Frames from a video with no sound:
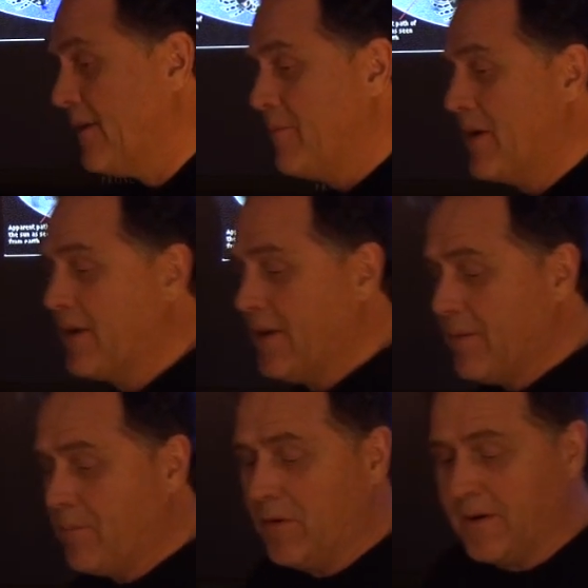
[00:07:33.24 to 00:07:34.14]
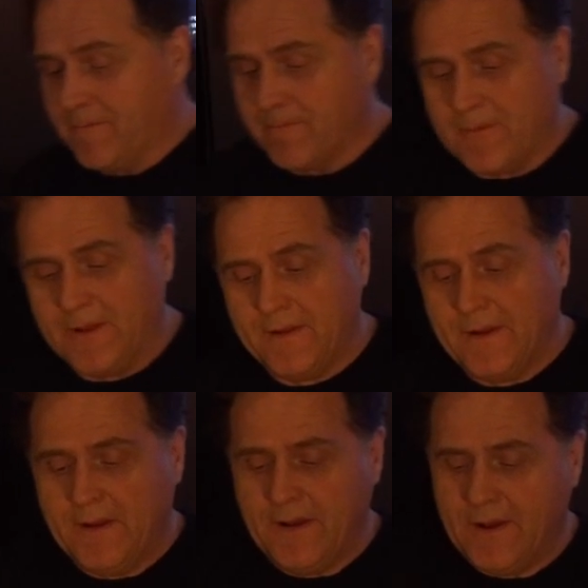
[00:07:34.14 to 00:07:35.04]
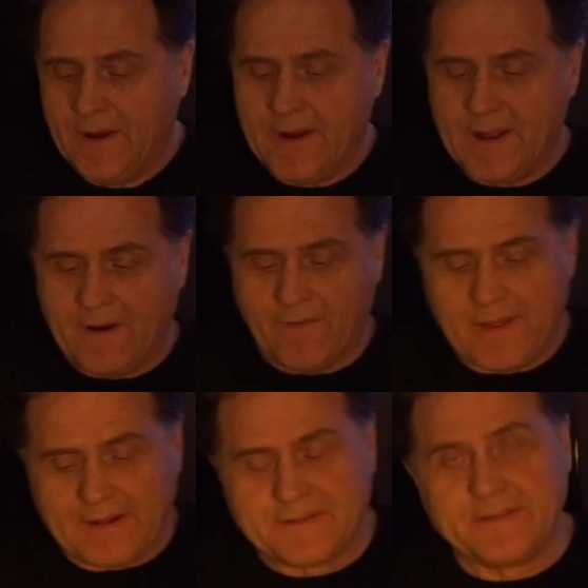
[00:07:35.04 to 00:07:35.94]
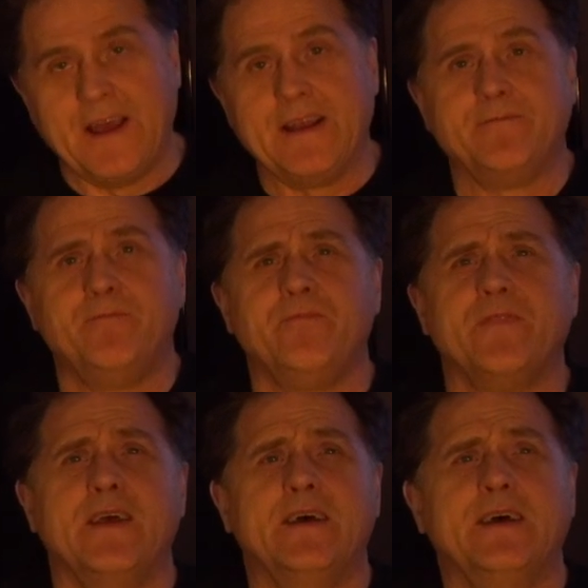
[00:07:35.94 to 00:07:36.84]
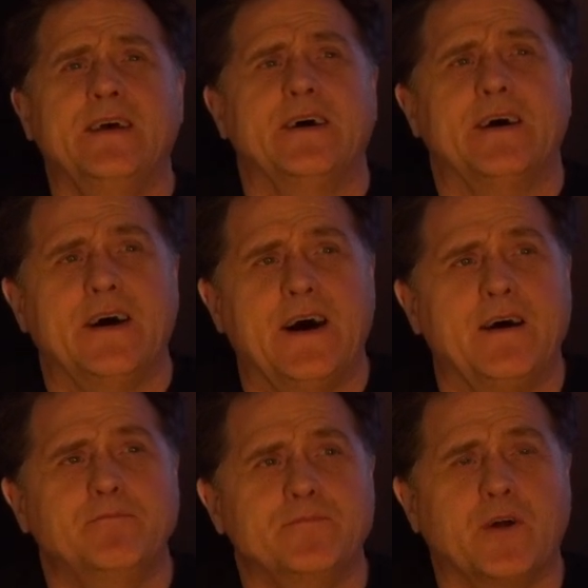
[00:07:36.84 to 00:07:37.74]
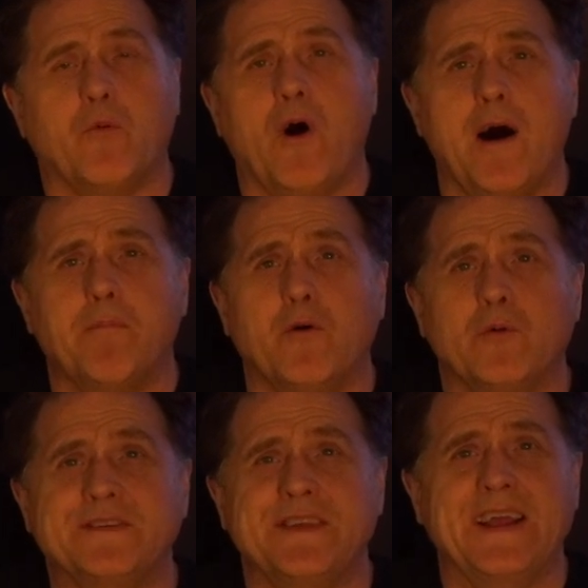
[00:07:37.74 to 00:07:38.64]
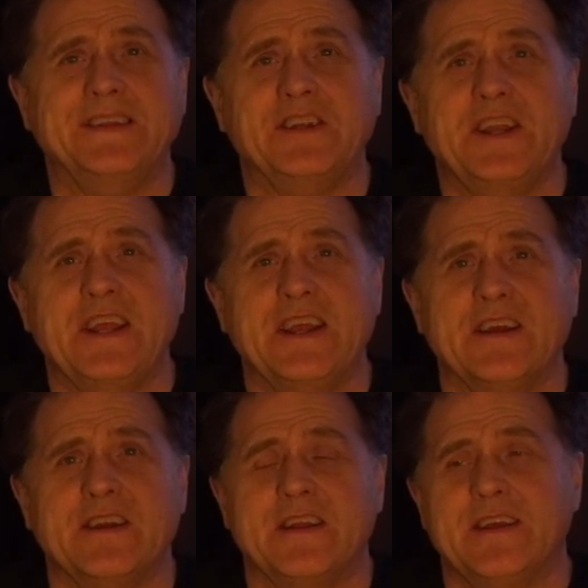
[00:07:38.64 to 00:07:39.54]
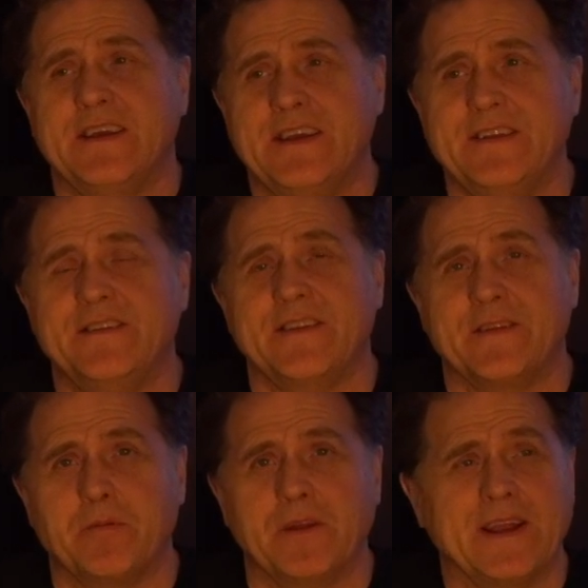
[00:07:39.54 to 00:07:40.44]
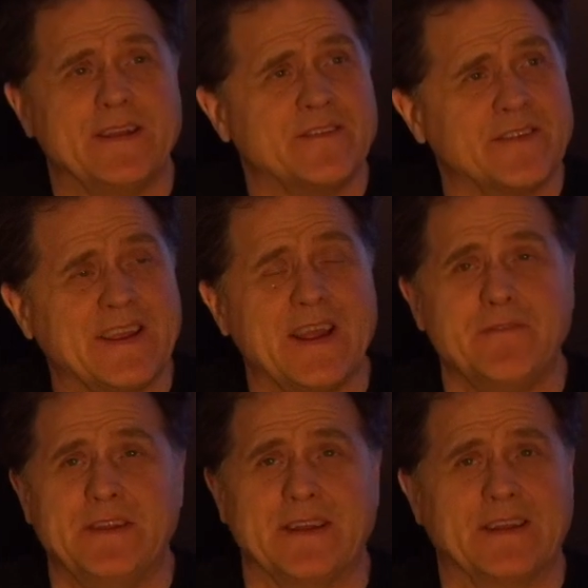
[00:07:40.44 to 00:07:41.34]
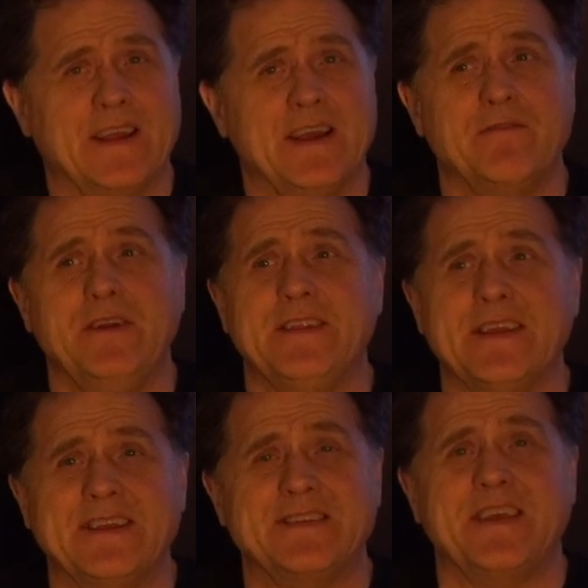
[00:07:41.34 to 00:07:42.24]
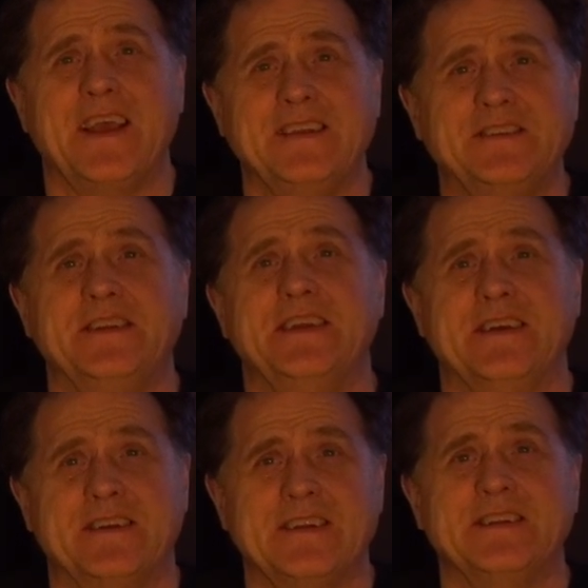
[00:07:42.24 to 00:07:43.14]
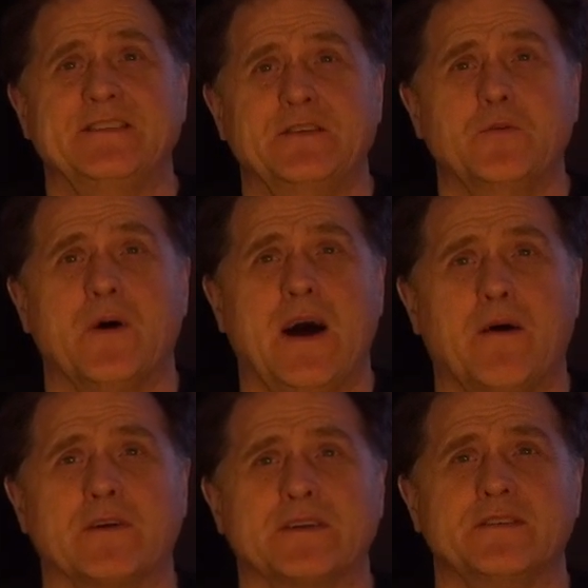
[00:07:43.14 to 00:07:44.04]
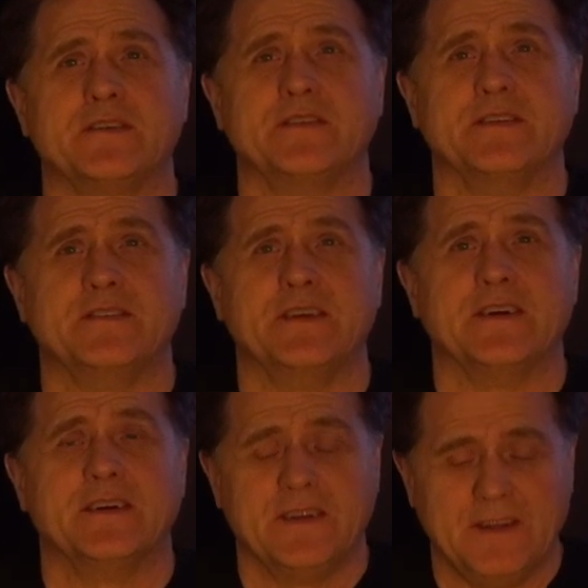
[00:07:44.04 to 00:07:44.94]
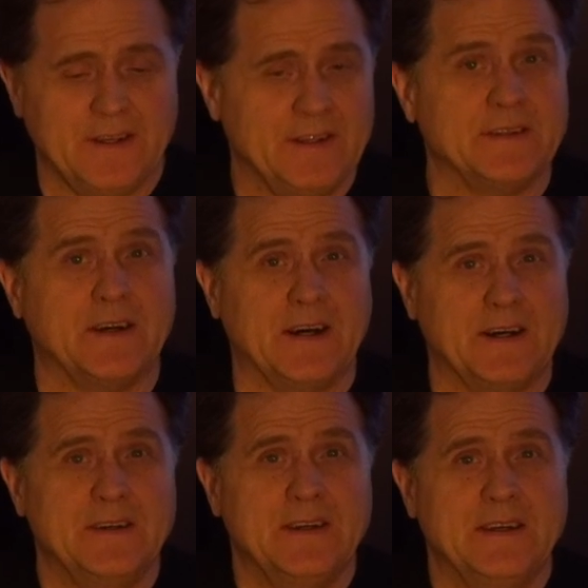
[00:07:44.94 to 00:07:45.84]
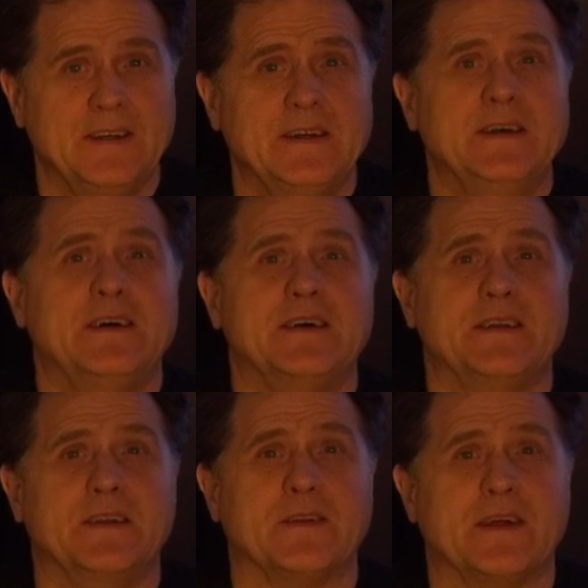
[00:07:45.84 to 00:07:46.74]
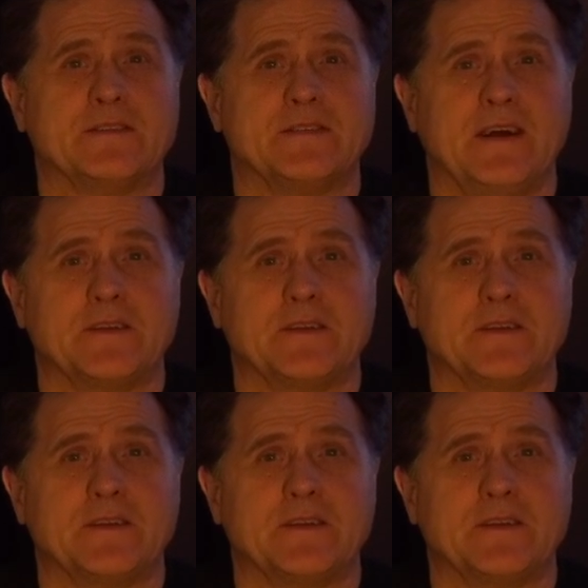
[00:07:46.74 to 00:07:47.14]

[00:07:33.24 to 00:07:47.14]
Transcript: I'll make another point. Anyhow, that said, the wobble was engineered into the planet. It's like everything. Everything is engineered into our existence here, and that's